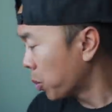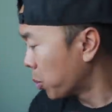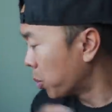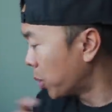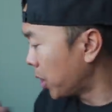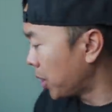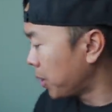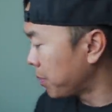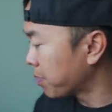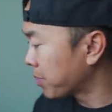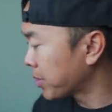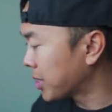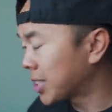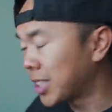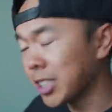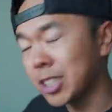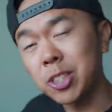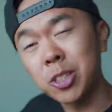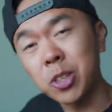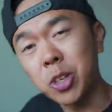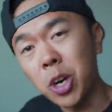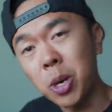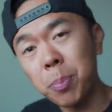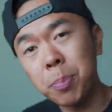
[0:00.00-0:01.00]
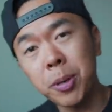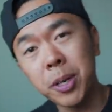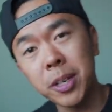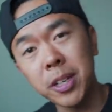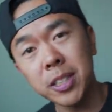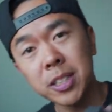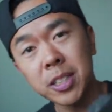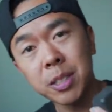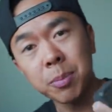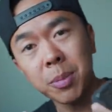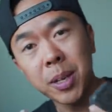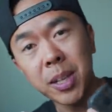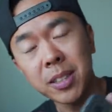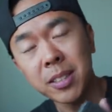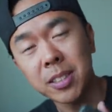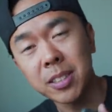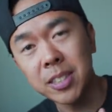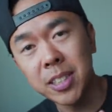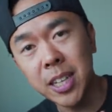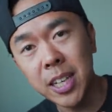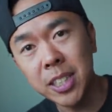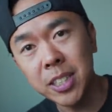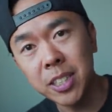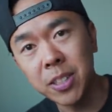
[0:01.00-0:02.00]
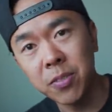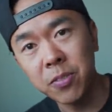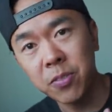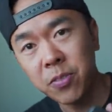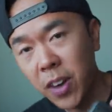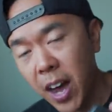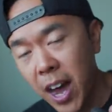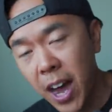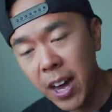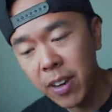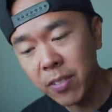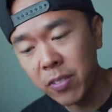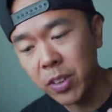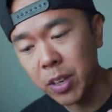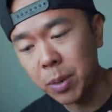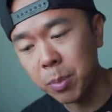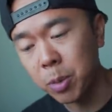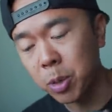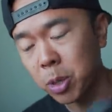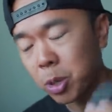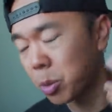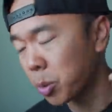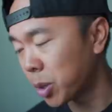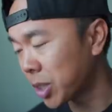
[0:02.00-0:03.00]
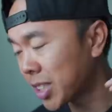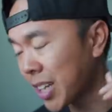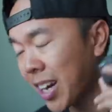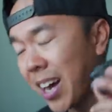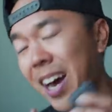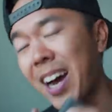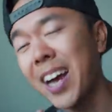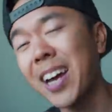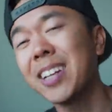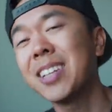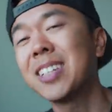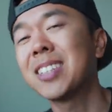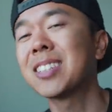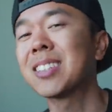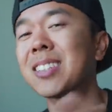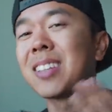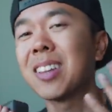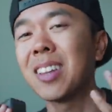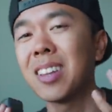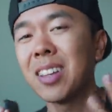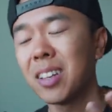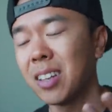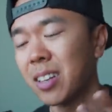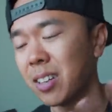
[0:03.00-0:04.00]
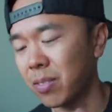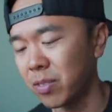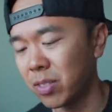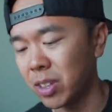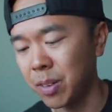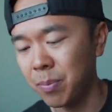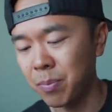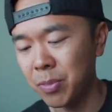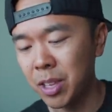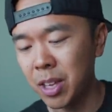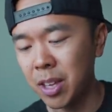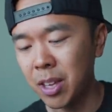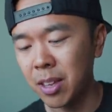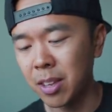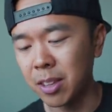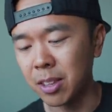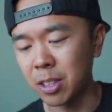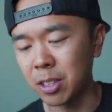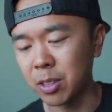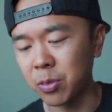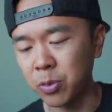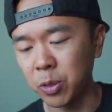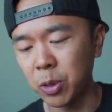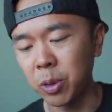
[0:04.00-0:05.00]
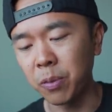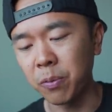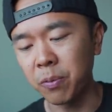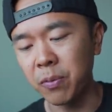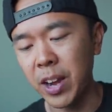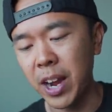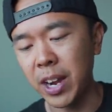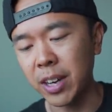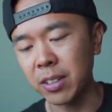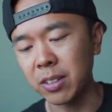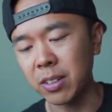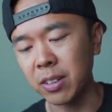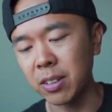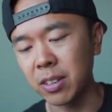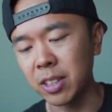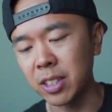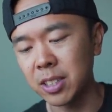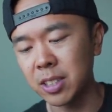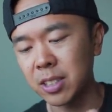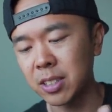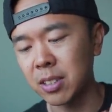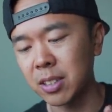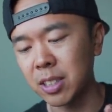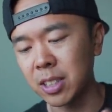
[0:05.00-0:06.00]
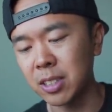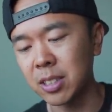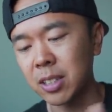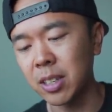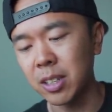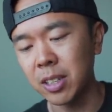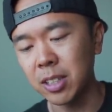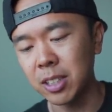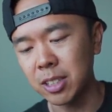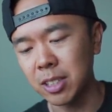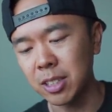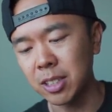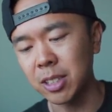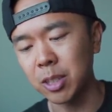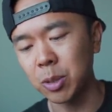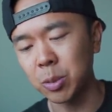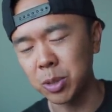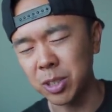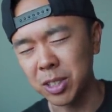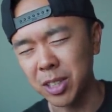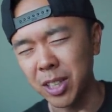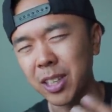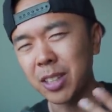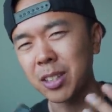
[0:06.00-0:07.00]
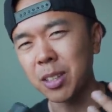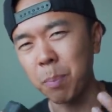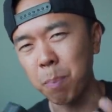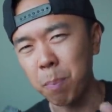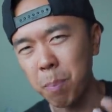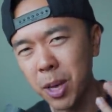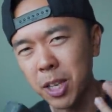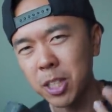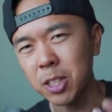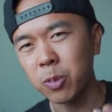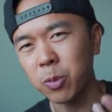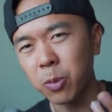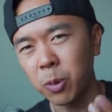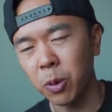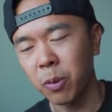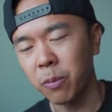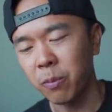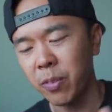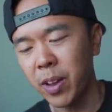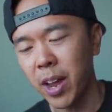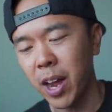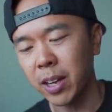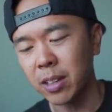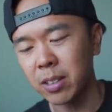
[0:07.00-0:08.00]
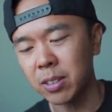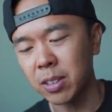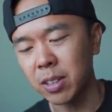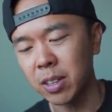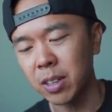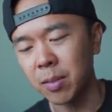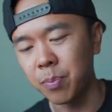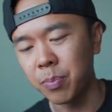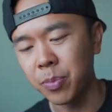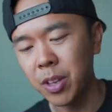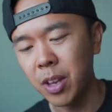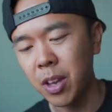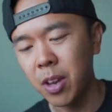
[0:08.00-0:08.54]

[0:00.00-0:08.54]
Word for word: well, since GoPro doesn't make the Session 5 anymore, which I just loved this form factor. This, this honestly was like the best form factor